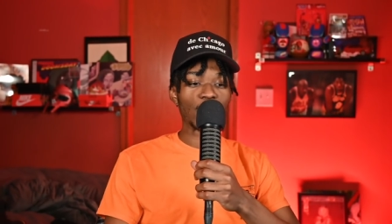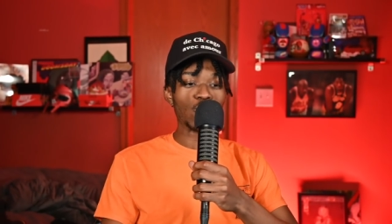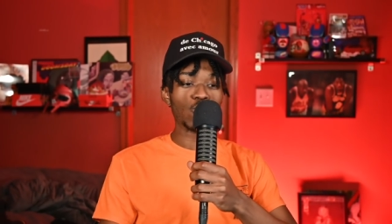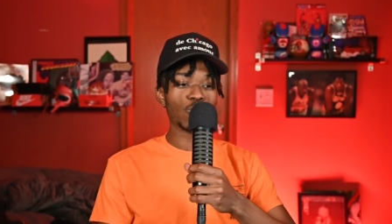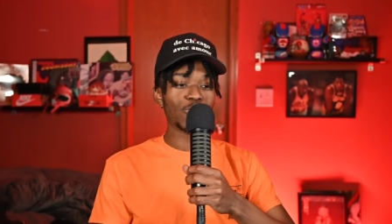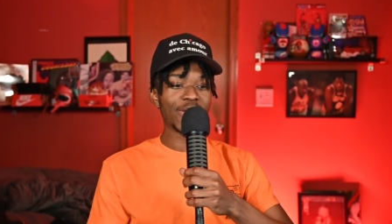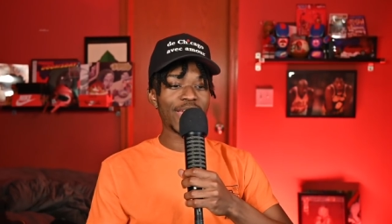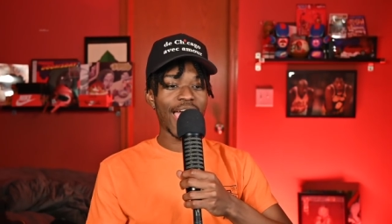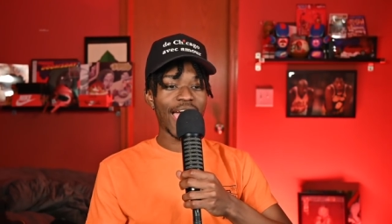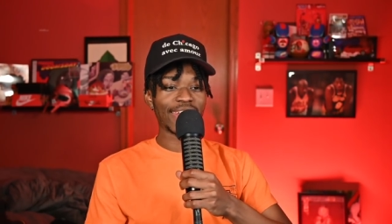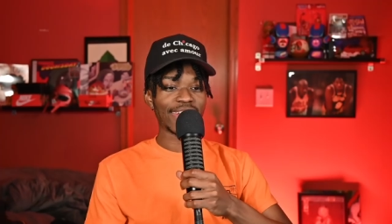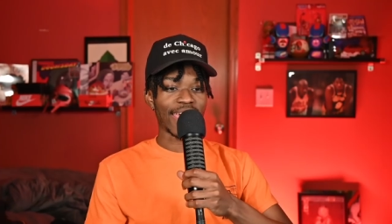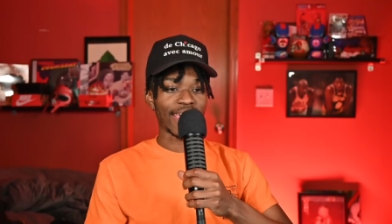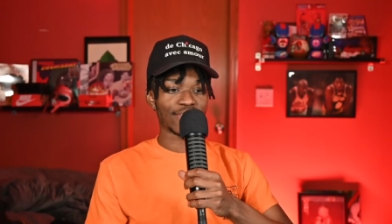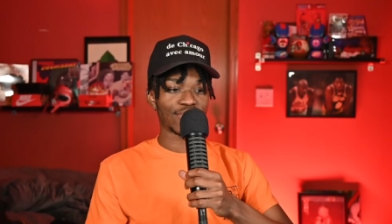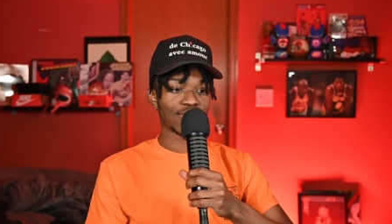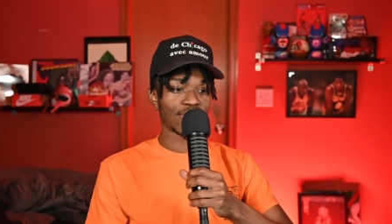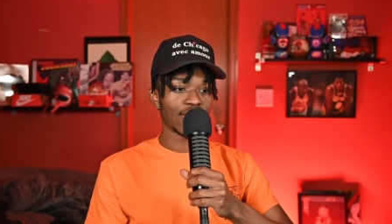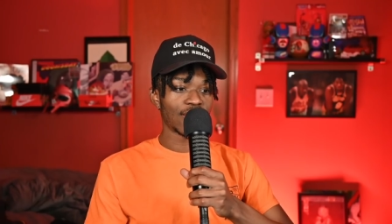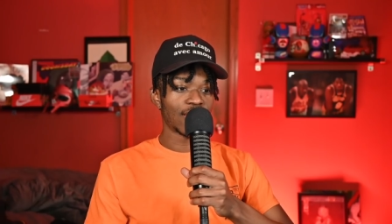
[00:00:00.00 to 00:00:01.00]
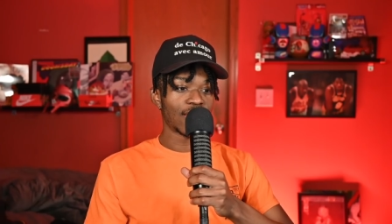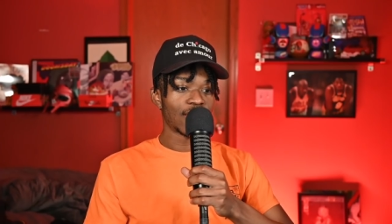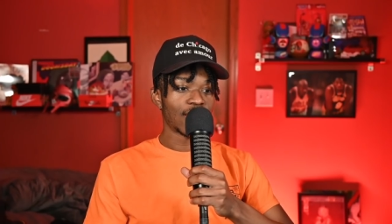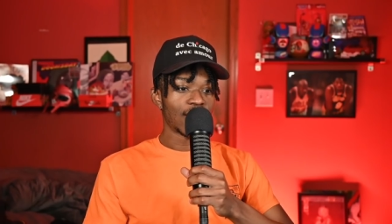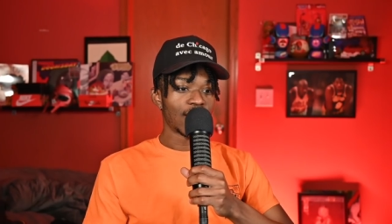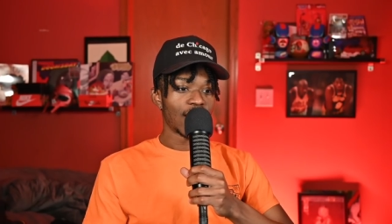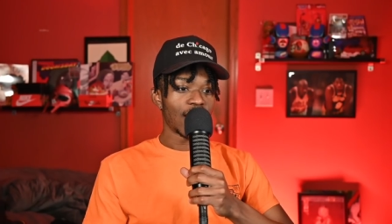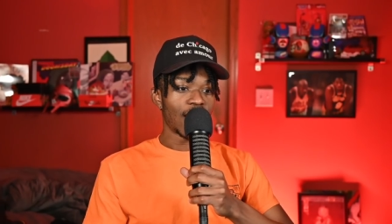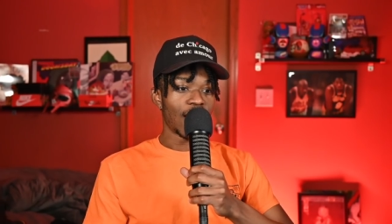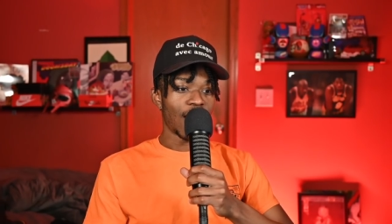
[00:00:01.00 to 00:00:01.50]
Who do we got next?
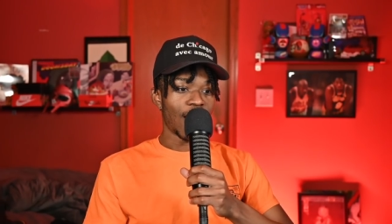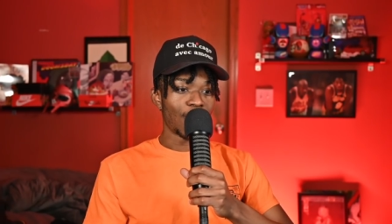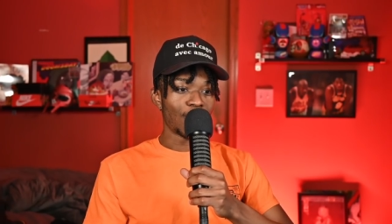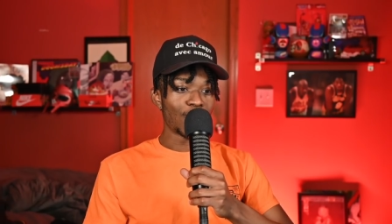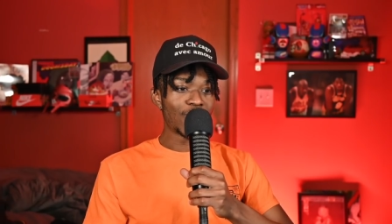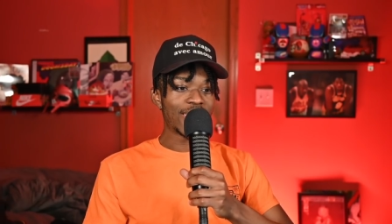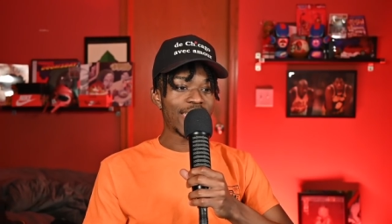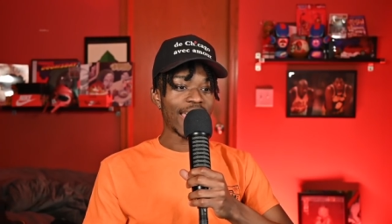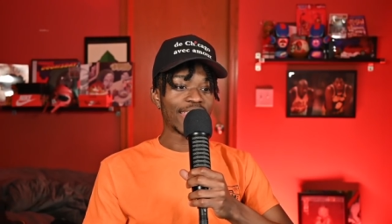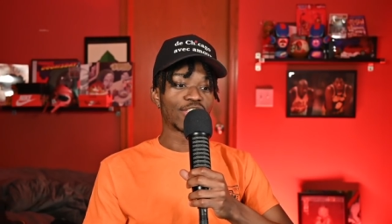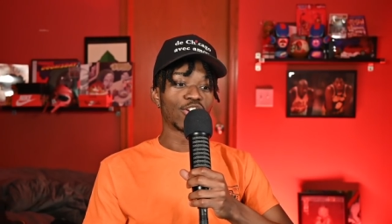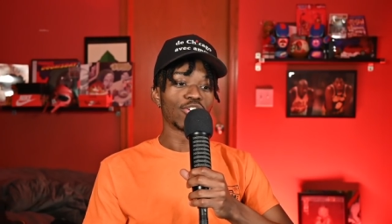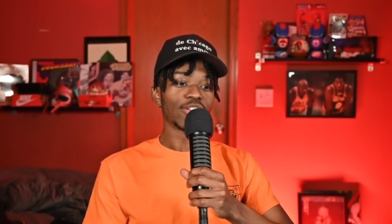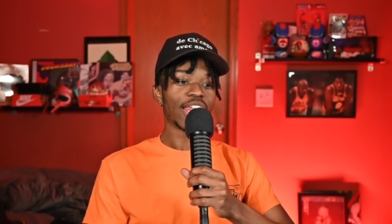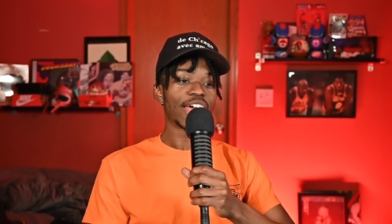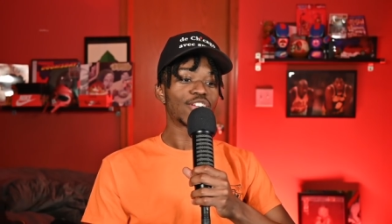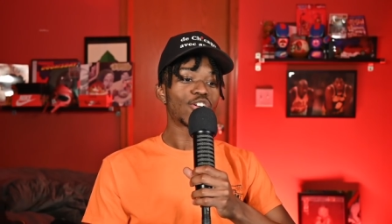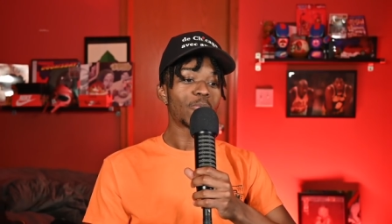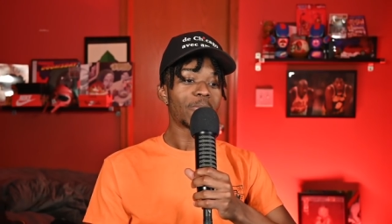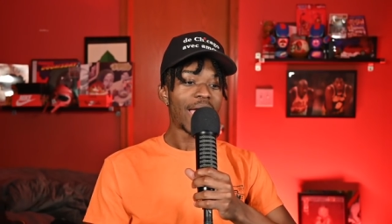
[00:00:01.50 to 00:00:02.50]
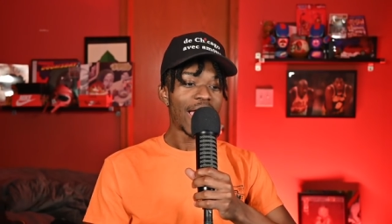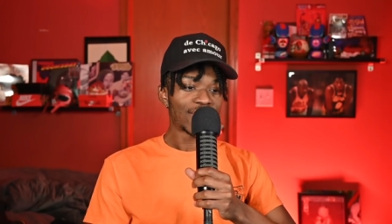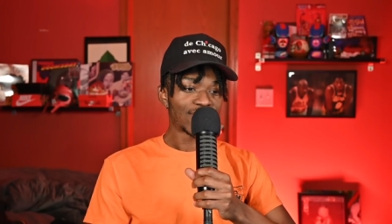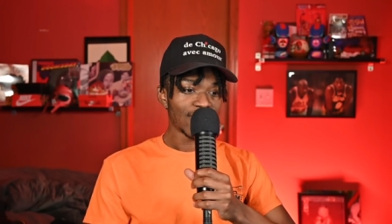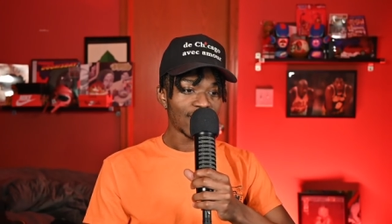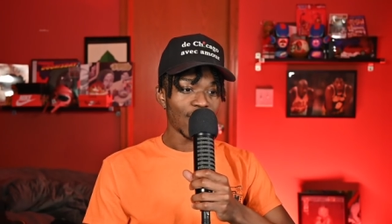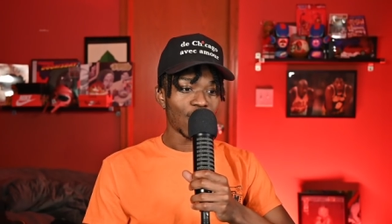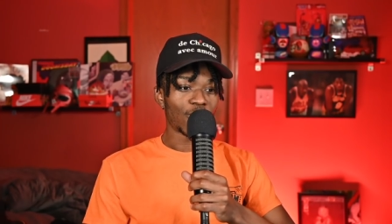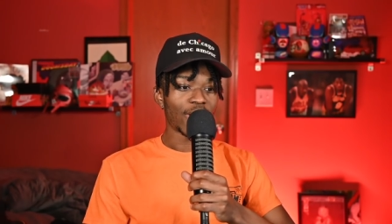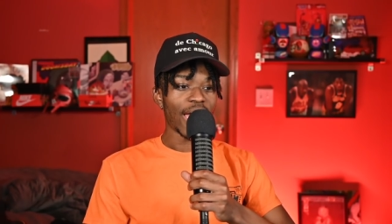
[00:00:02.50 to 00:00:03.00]
Um, we got the Orlando
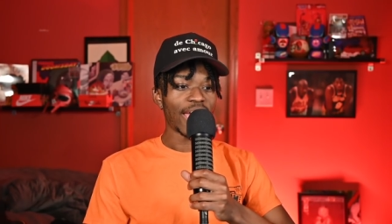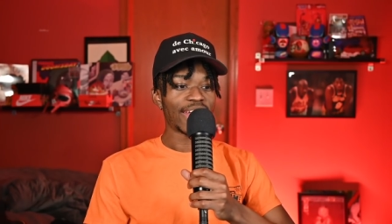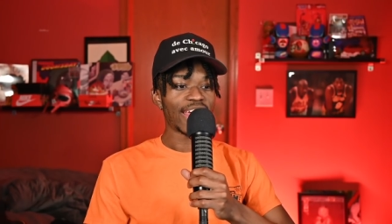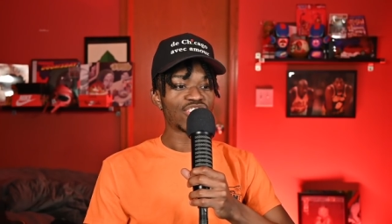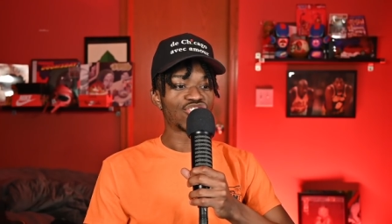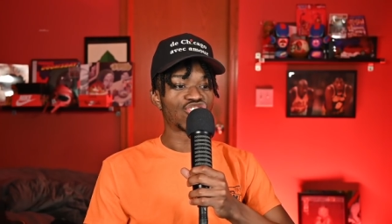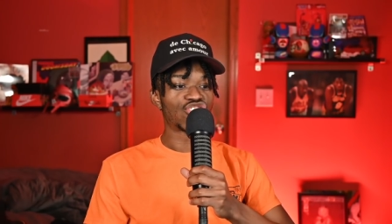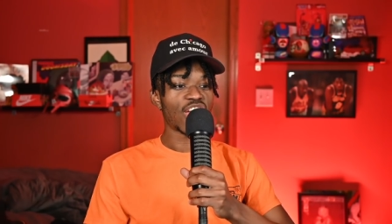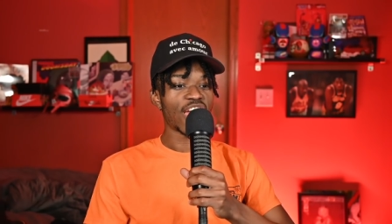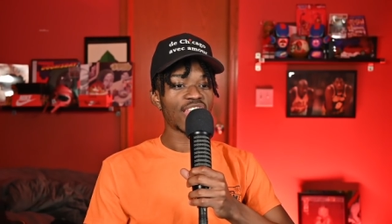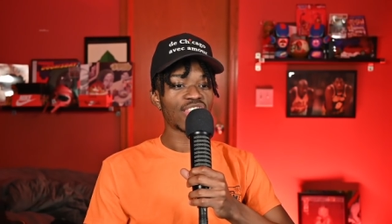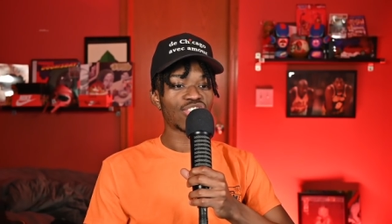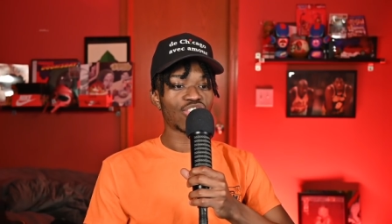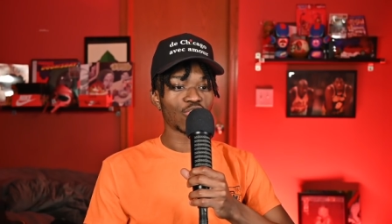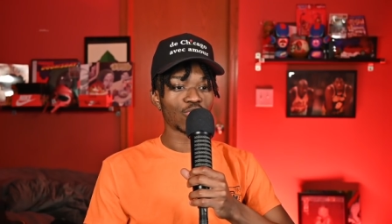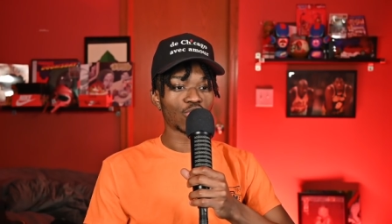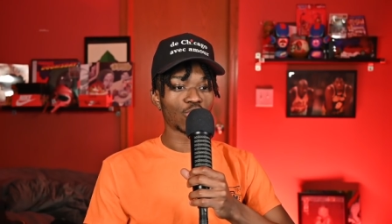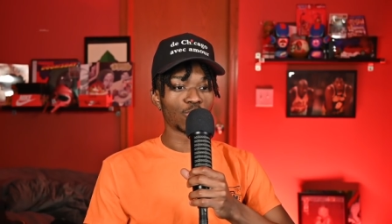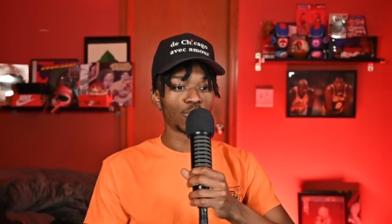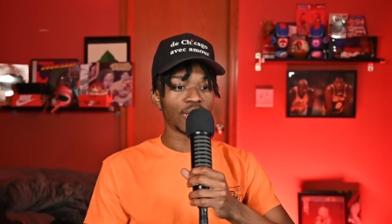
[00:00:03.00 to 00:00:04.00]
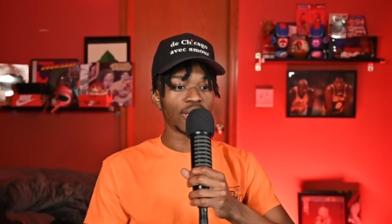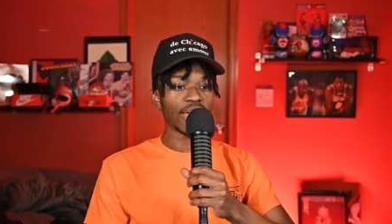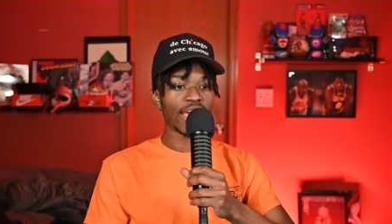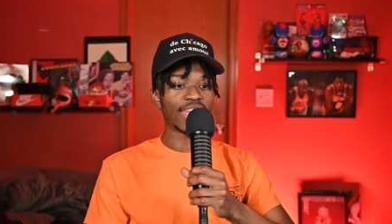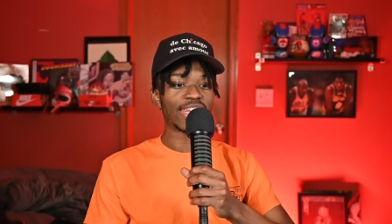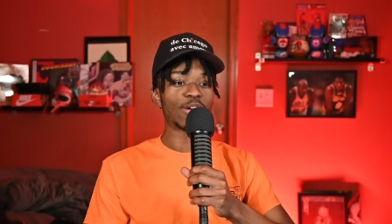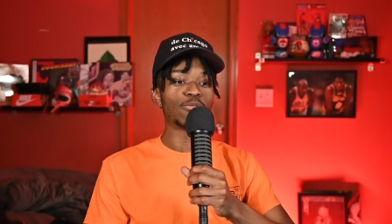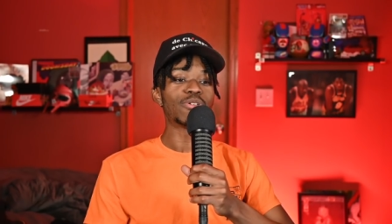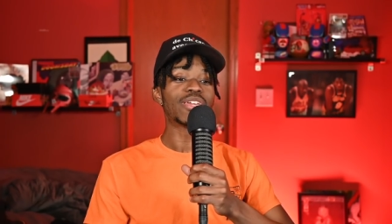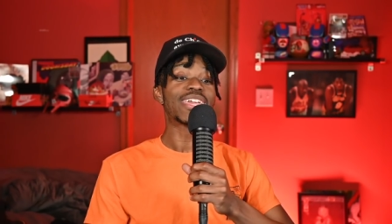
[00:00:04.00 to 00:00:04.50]
Magic. Okay, that's Jan th 3.
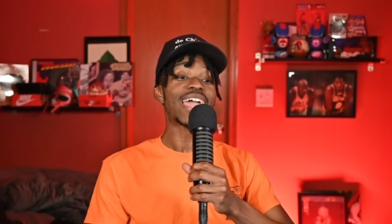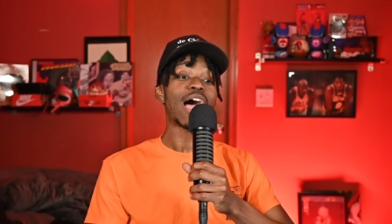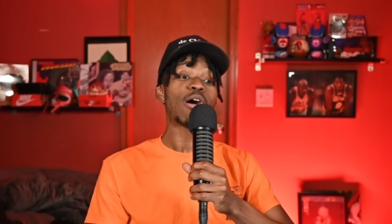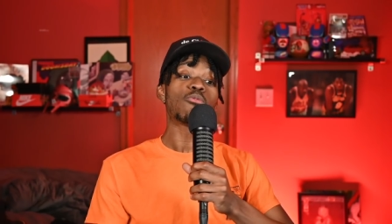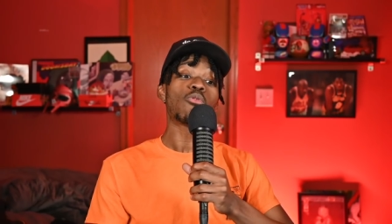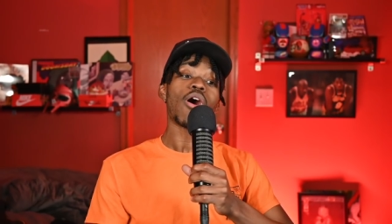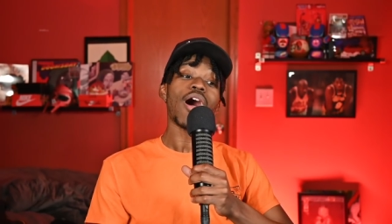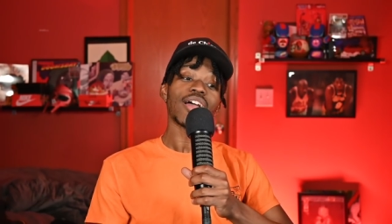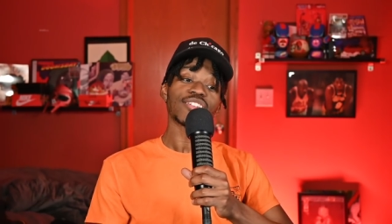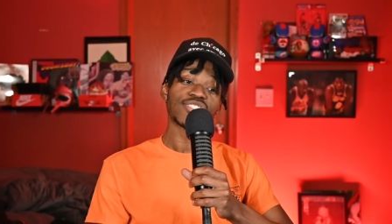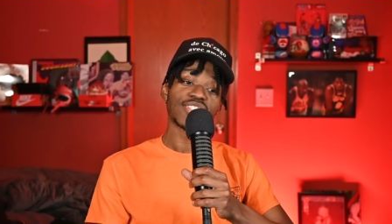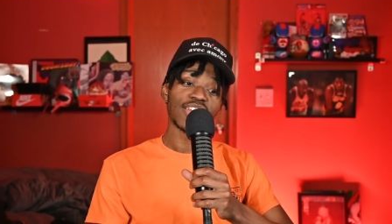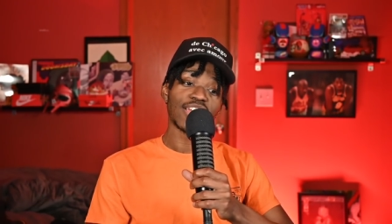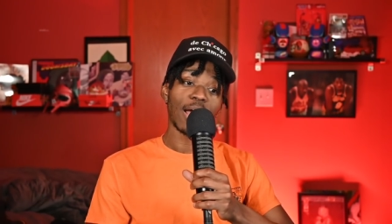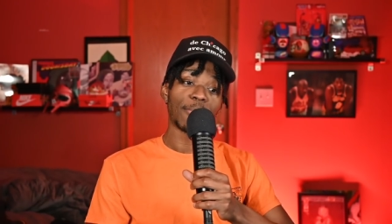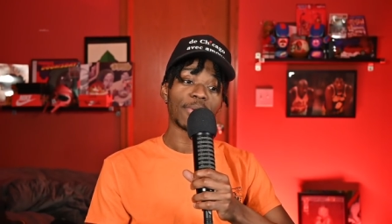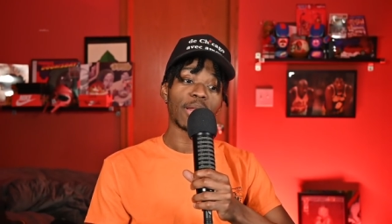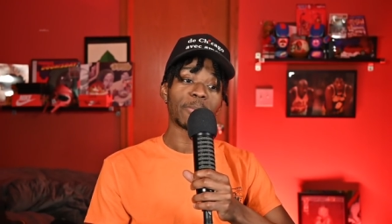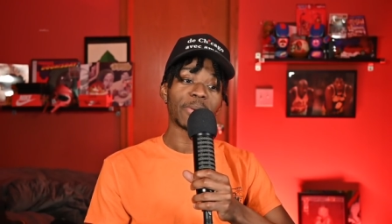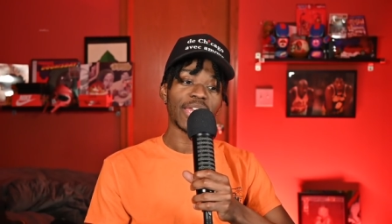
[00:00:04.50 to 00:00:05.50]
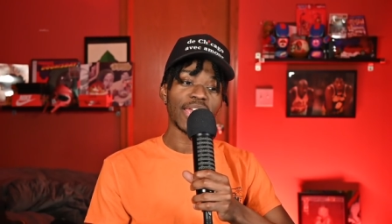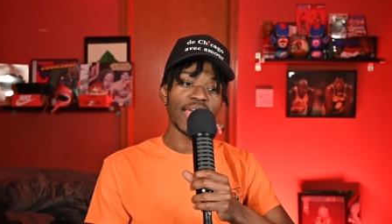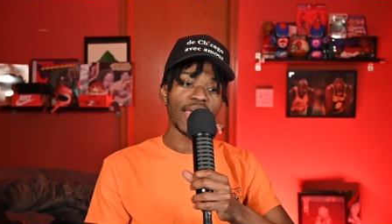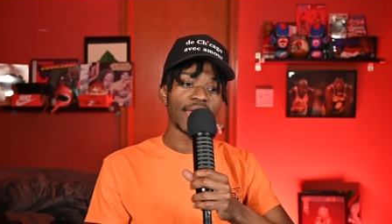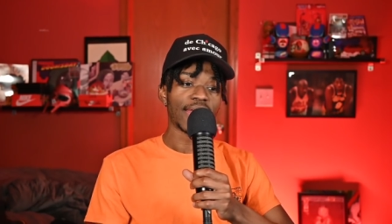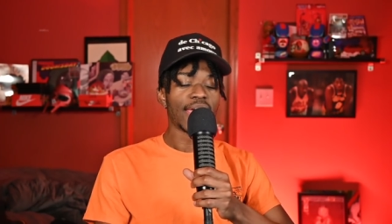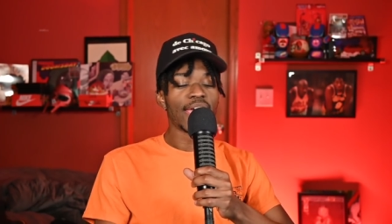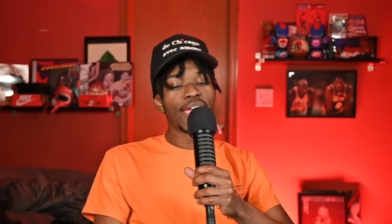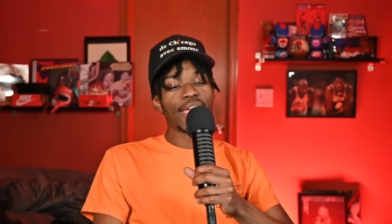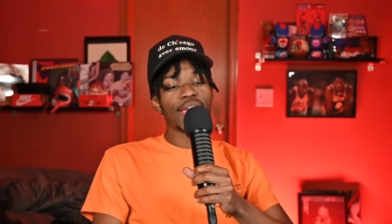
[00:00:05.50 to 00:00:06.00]
And then we got Washington coming up again.